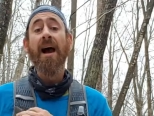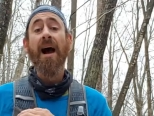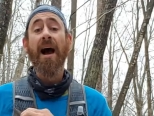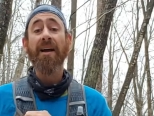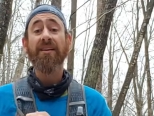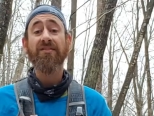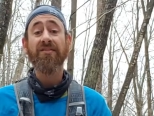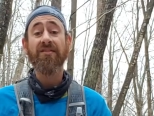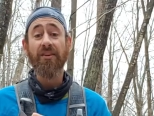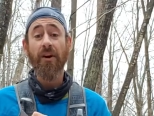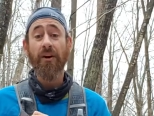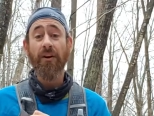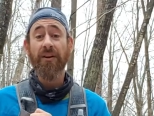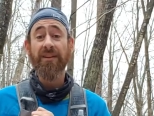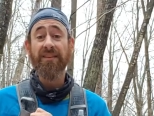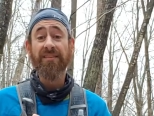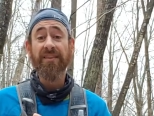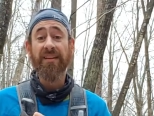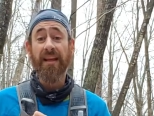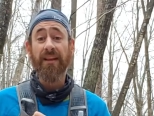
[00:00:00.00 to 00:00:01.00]
I
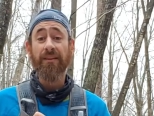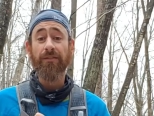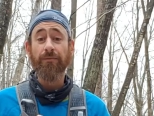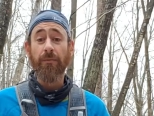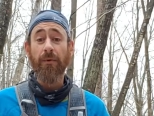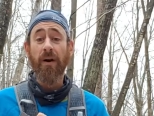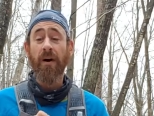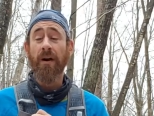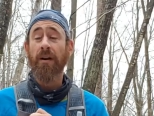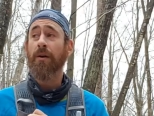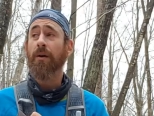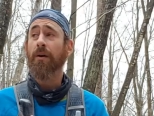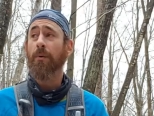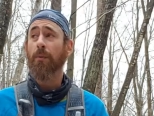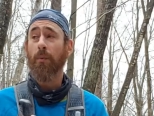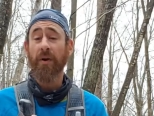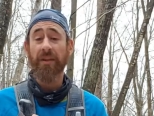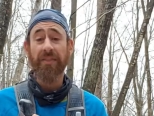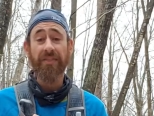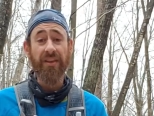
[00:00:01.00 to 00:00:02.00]
started today's run
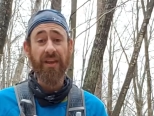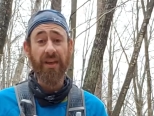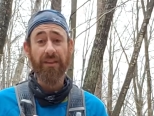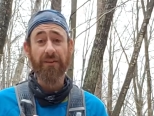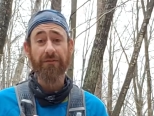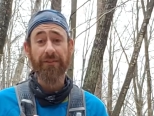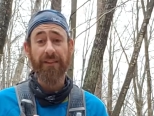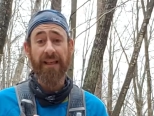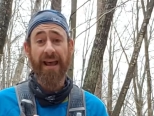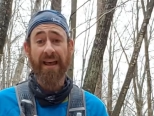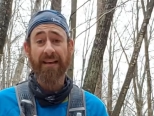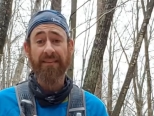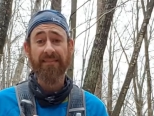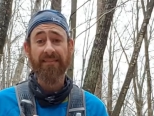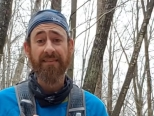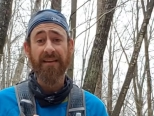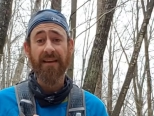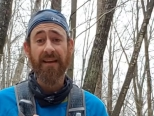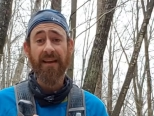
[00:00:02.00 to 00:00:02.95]
with the other flask,